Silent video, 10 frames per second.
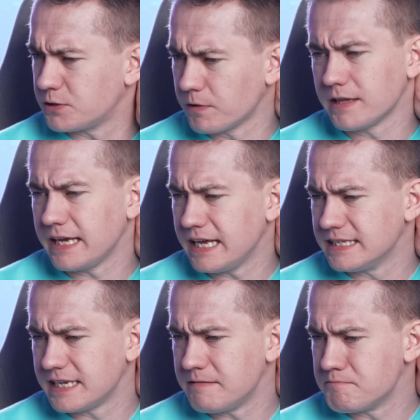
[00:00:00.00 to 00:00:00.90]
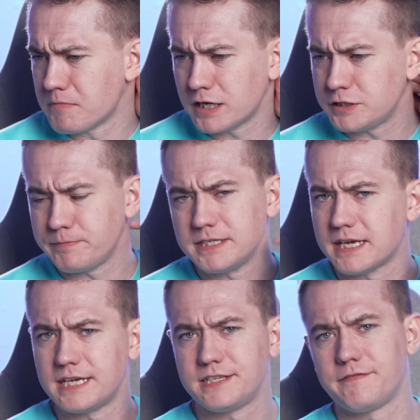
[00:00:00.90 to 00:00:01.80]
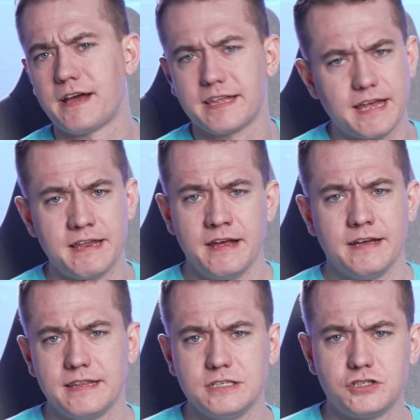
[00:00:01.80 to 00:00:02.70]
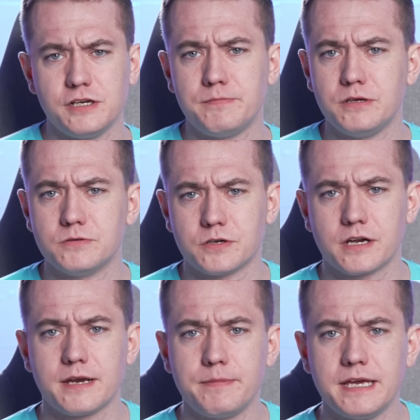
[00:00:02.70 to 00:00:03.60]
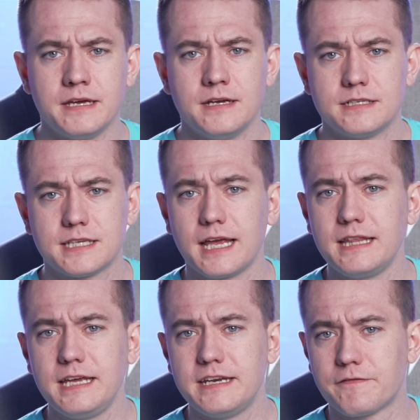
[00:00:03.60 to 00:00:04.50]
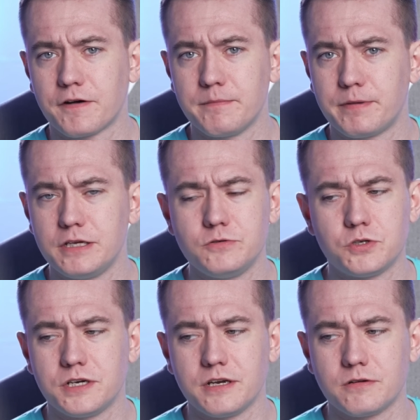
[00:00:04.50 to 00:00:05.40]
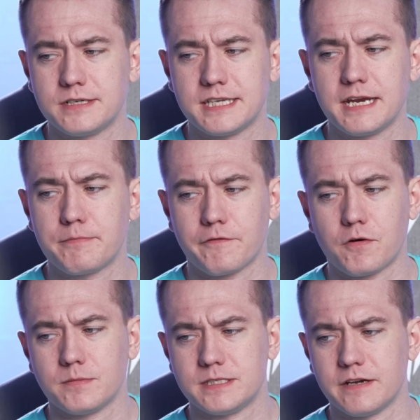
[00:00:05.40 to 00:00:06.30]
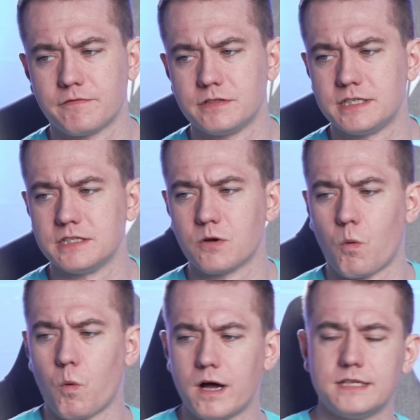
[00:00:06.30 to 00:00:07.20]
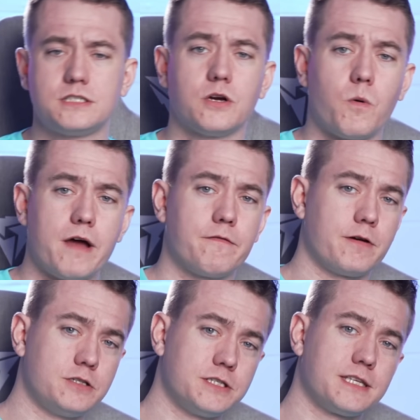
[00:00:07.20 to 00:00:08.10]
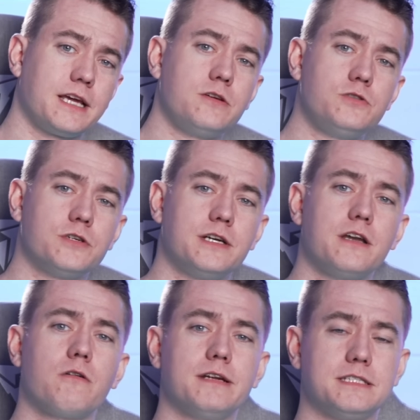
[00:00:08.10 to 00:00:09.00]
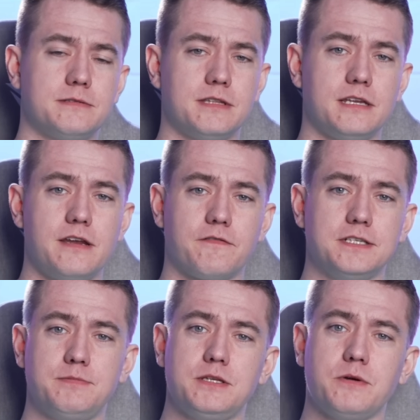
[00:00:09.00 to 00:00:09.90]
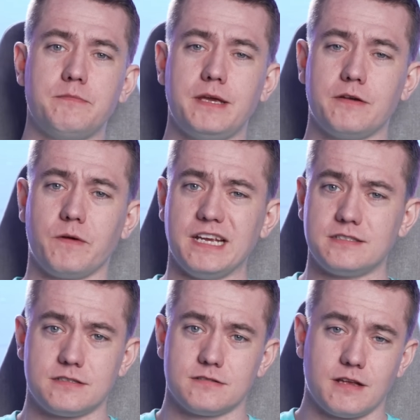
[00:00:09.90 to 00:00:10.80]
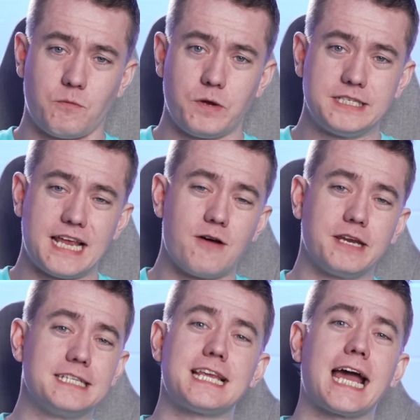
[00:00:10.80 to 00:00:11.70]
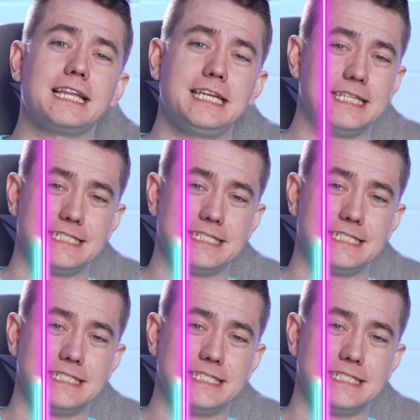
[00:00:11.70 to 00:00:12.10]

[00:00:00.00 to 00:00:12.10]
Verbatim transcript: This really isn't much besides the fact that these GPUs are going to be slightly different, but you shouldn't notice any performance differences whatsoever. Just like you shouldn't notice notice the difference between me and Reese. We sound exactly